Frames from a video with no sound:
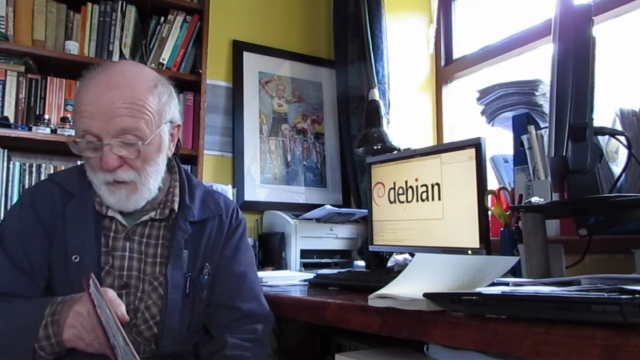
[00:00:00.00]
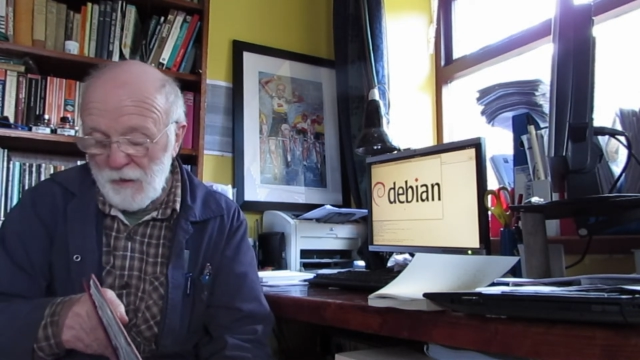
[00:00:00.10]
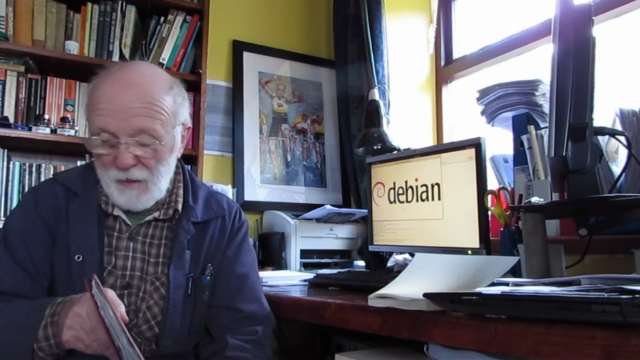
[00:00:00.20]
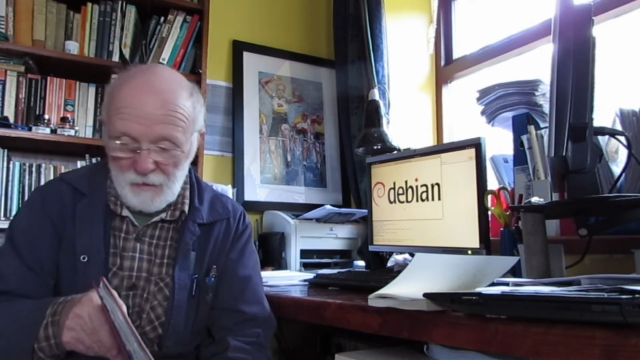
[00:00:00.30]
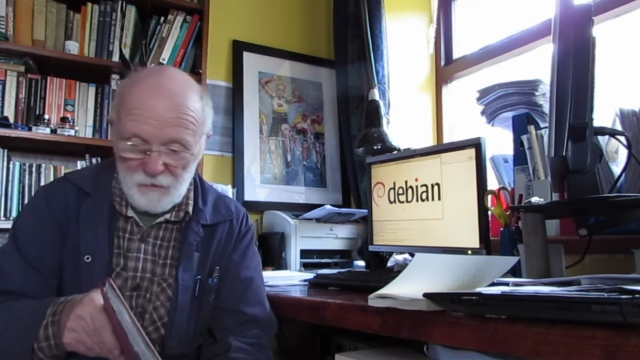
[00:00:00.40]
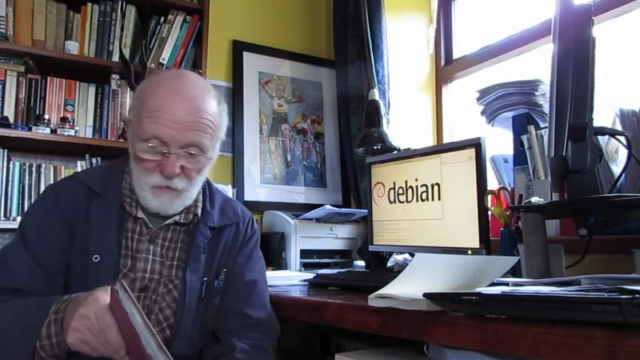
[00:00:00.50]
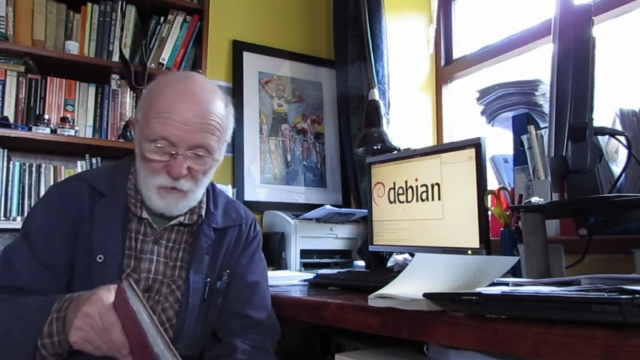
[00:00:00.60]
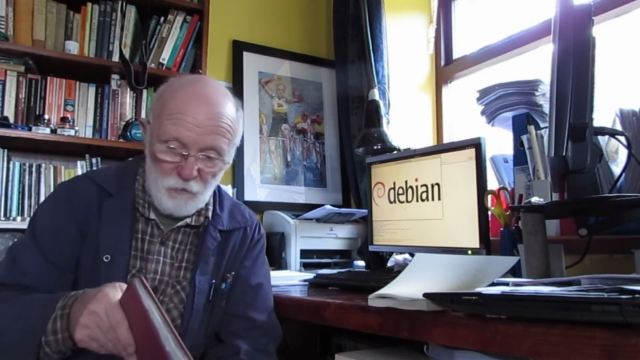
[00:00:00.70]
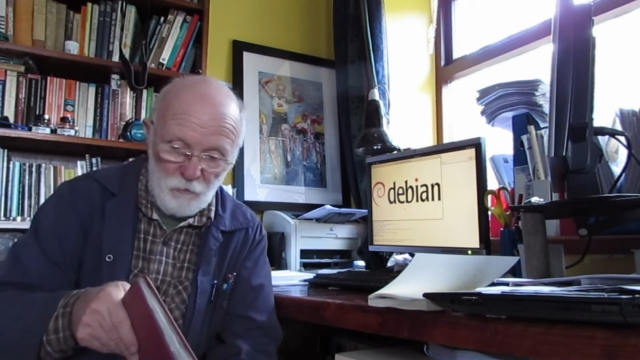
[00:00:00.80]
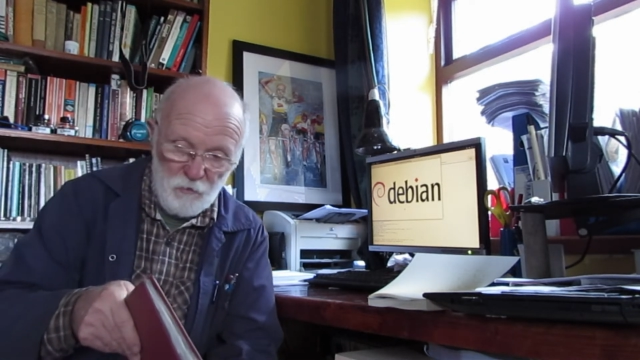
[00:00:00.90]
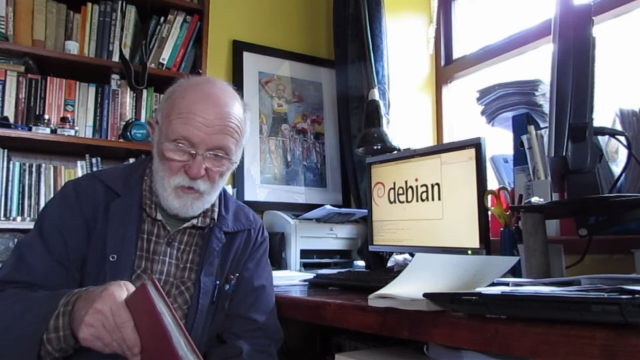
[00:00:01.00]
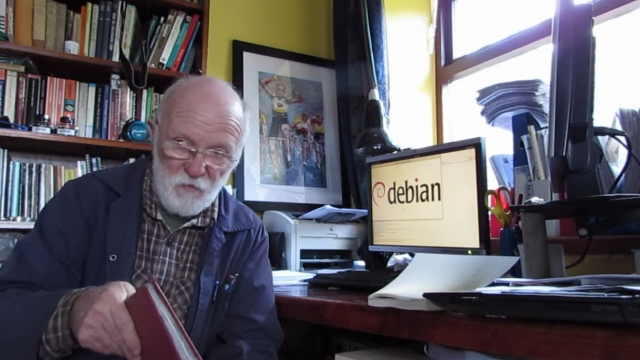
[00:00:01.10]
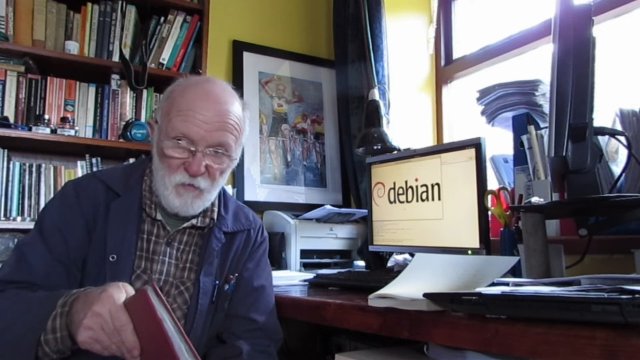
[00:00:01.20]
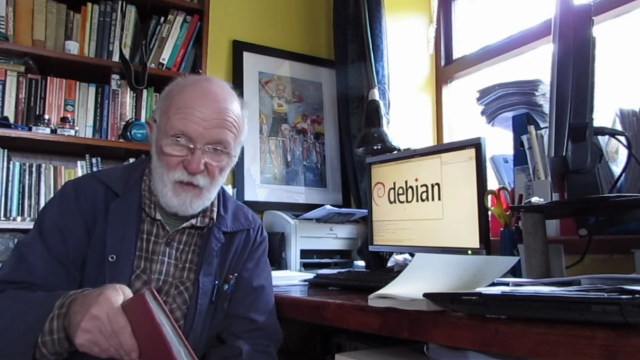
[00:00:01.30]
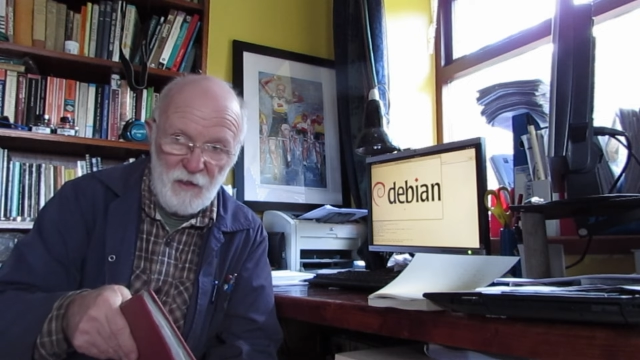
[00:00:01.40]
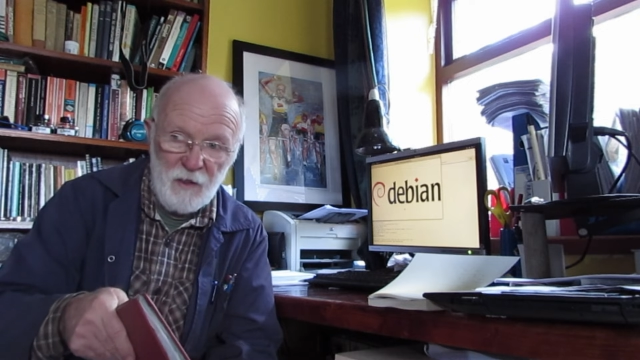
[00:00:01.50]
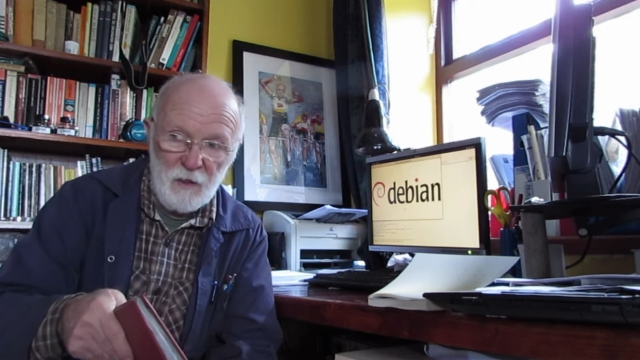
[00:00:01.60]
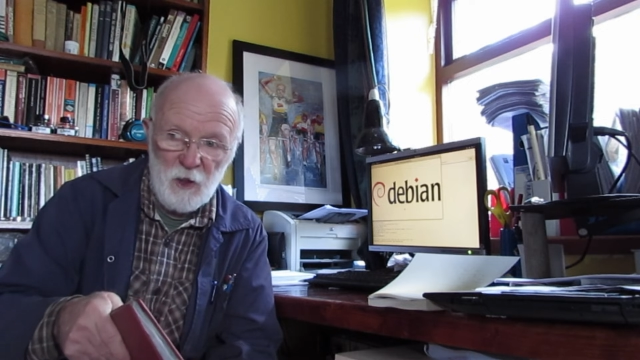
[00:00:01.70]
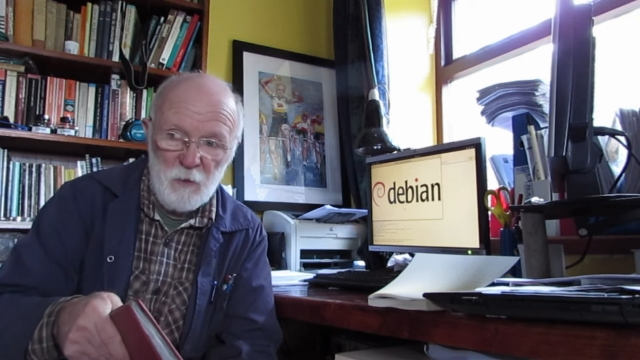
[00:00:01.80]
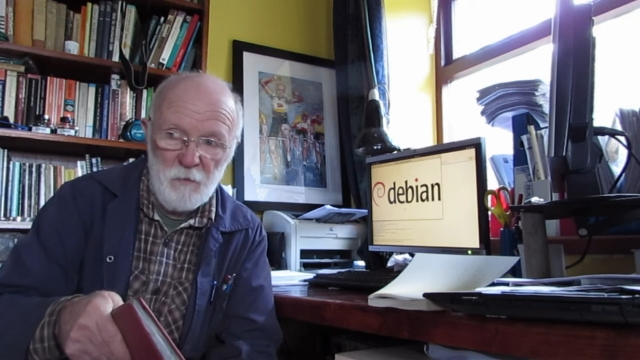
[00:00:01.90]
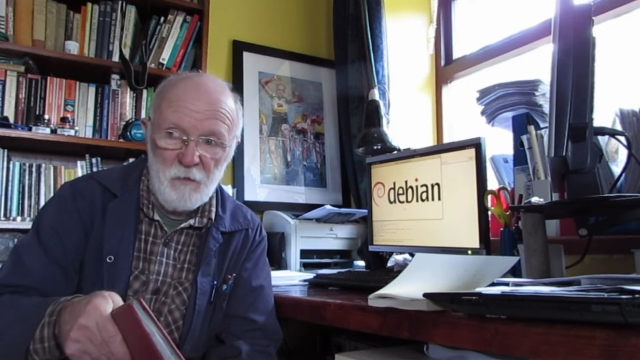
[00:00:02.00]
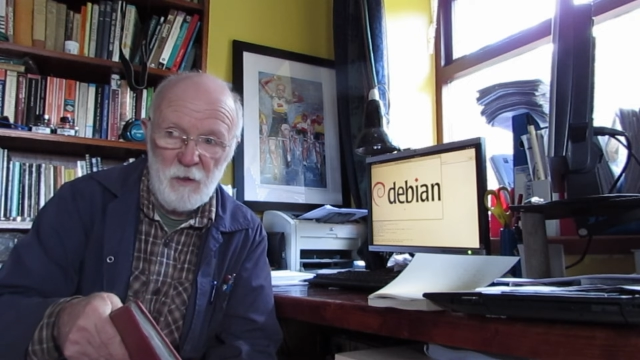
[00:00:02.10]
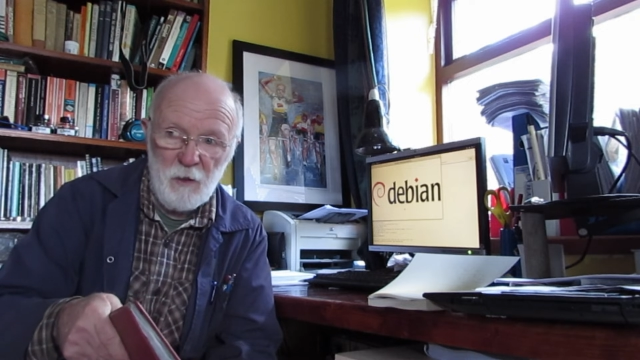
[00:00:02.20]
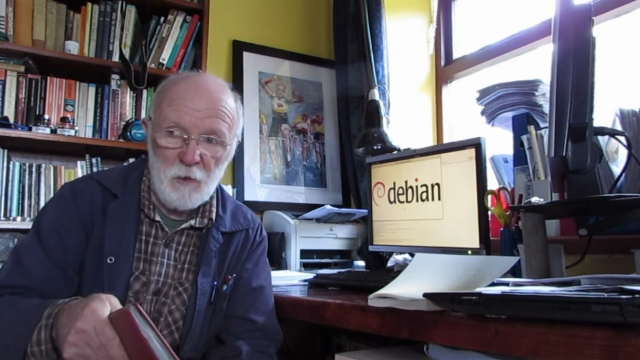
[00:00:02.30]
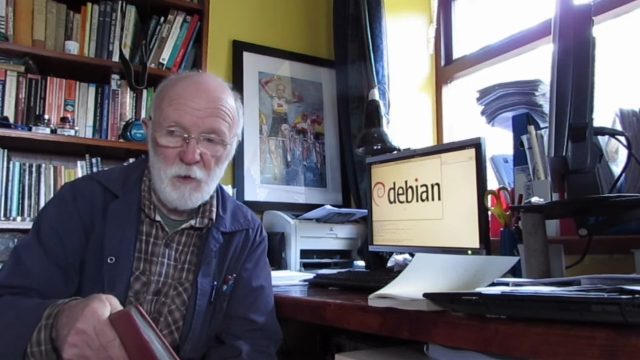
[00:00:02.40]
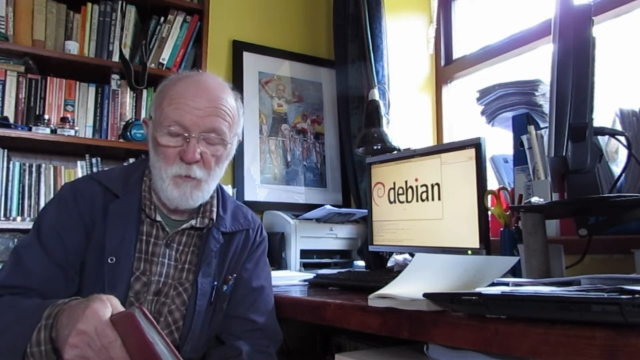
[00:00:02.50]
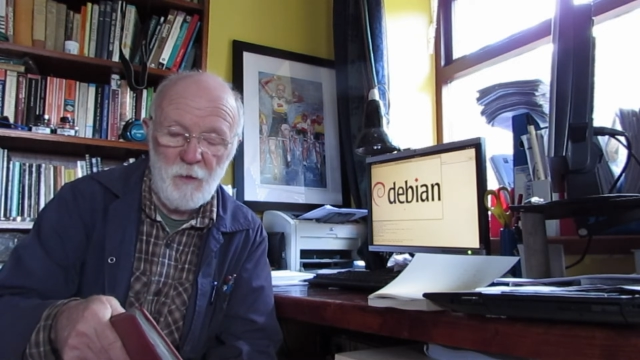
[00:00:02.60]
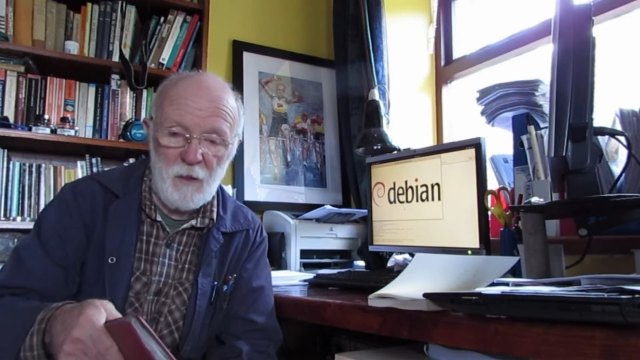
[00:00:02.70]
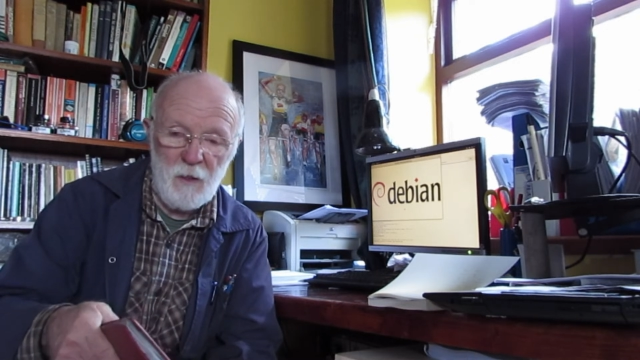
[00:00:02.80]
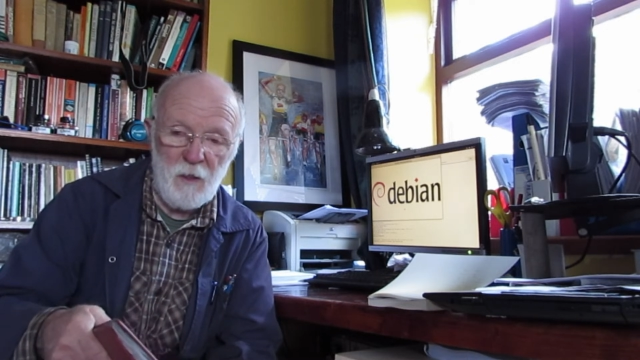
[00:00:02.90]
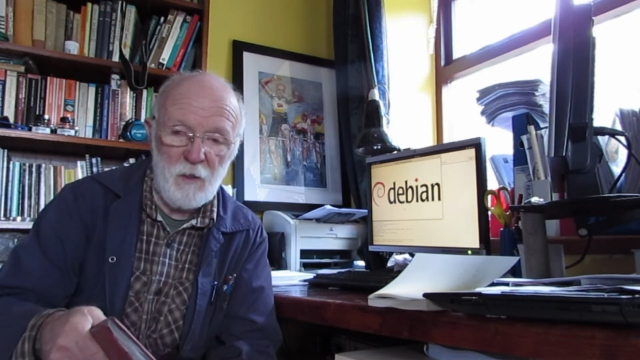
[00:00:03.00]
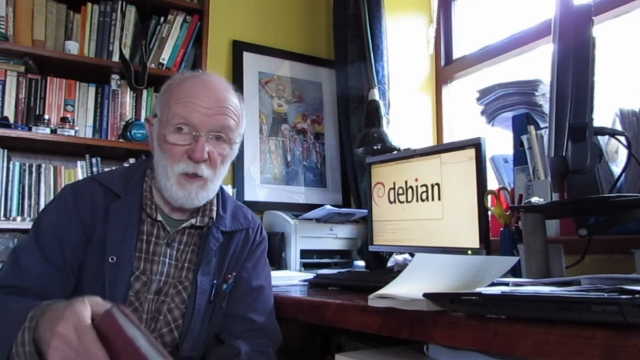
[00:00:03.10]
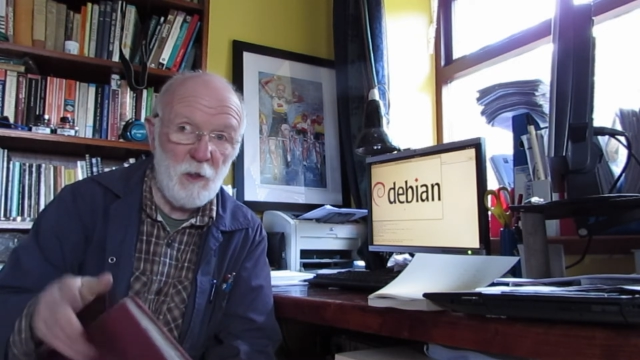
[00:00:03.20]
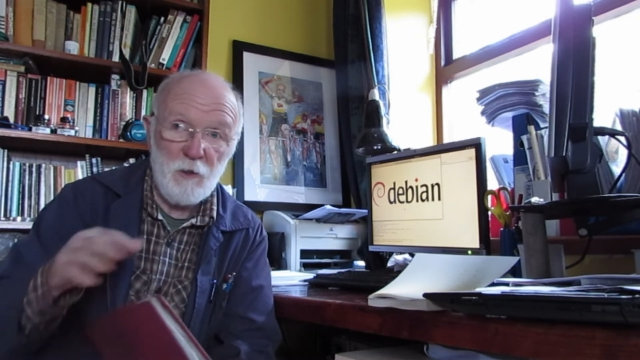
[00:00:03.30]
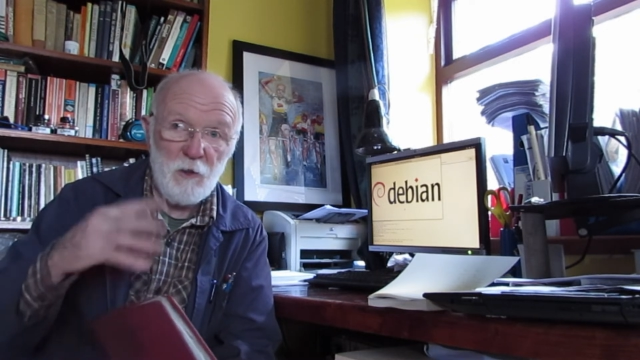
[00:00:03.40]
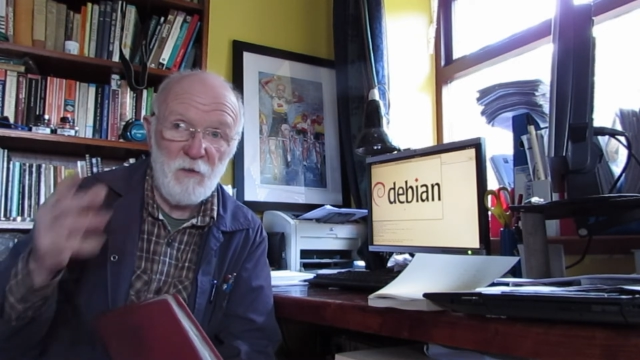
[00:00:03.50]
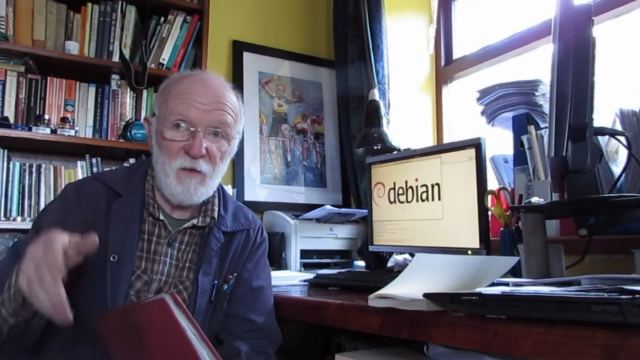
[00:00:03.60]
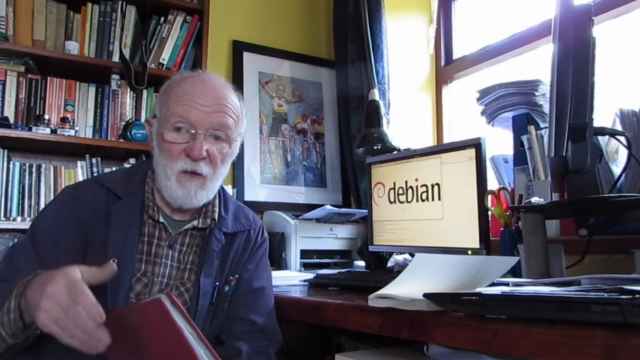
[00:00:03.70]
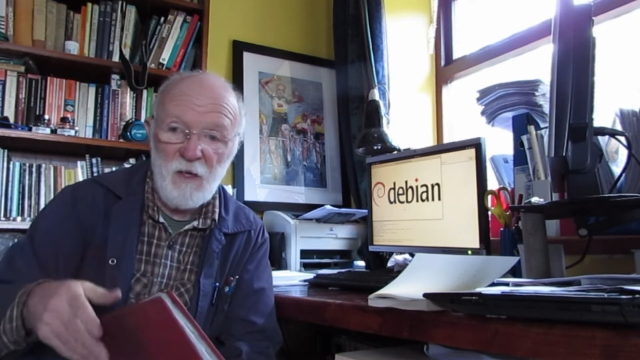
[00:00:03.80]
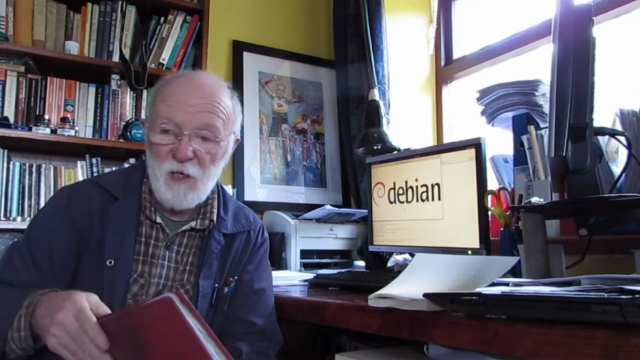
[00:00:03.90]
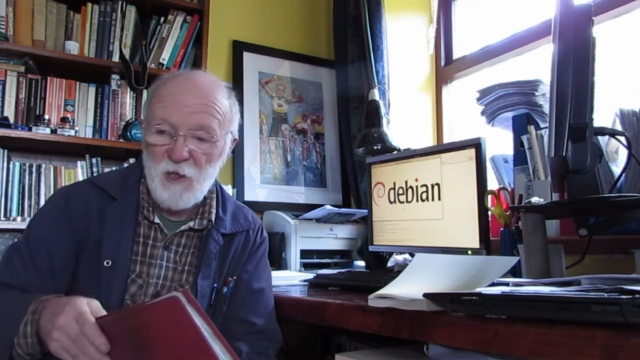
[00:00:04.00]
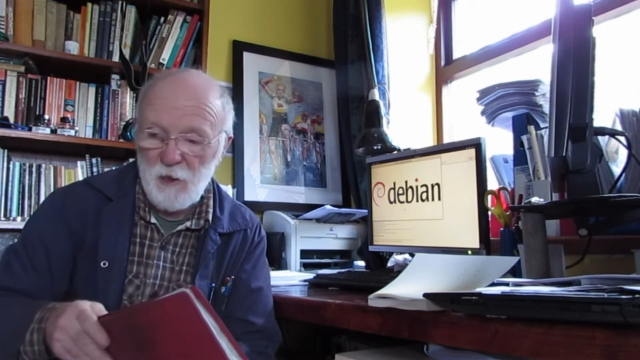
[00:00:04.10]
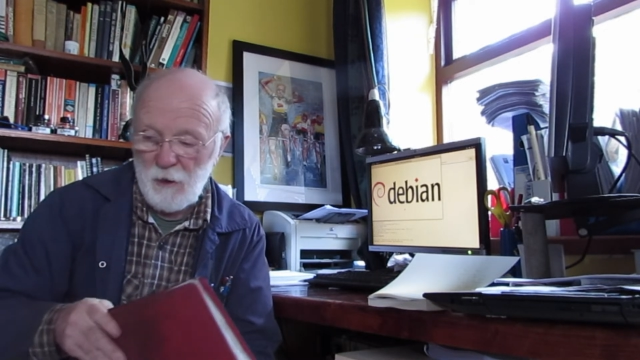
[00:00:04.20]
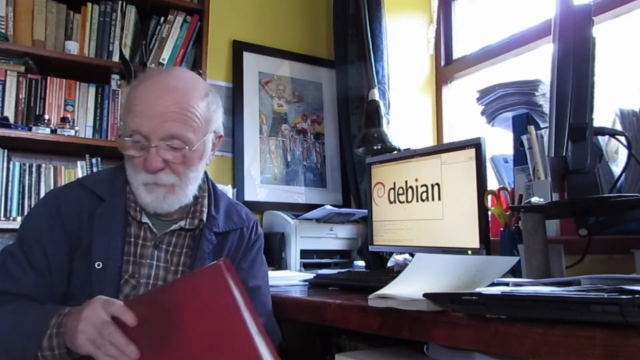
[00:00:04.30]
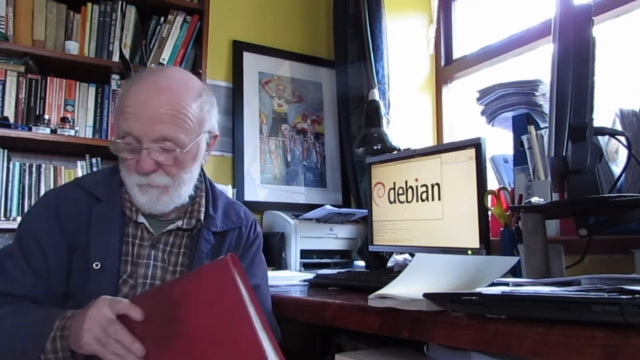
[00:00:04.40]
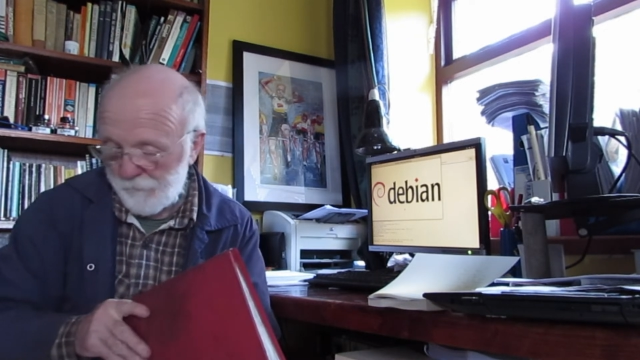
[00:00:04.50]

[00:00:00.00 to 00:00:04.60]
and I also feel that there's maybe not so many, there's not such a variation in them.